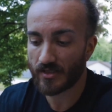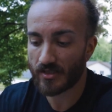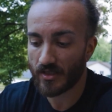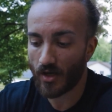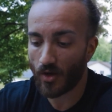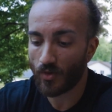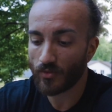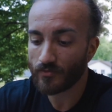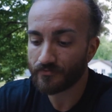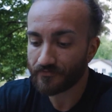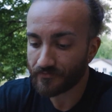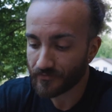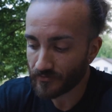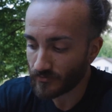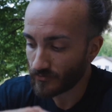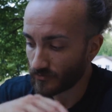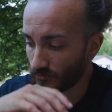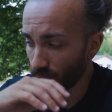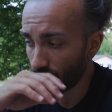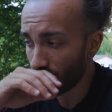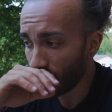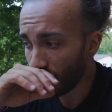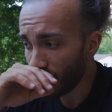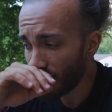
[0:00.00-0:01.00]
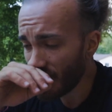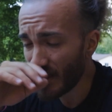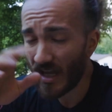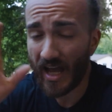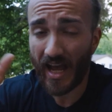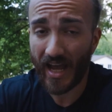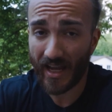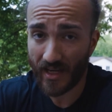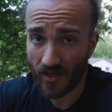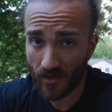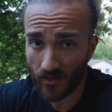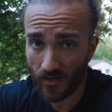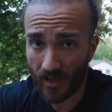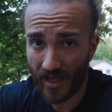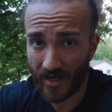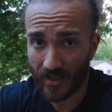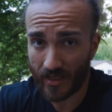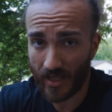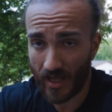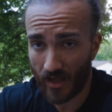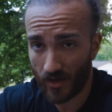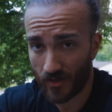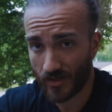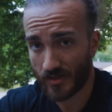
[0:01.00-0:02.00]
So, I eat a lot of
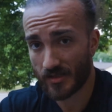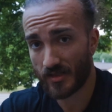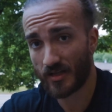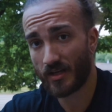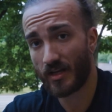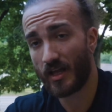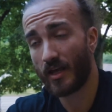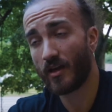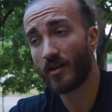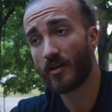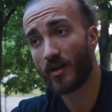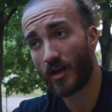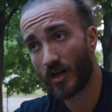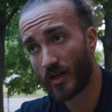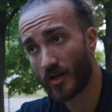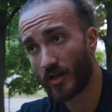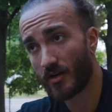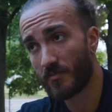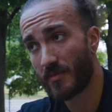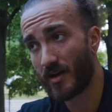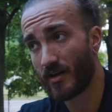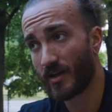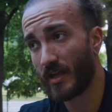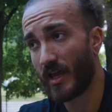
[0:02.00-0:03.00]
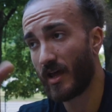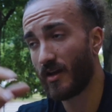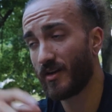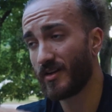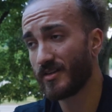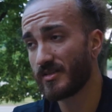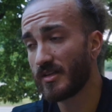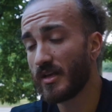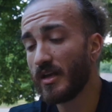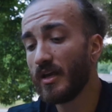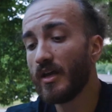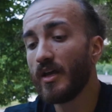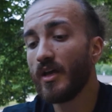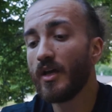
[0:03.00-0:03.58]
calories in a day, a good amount of calories.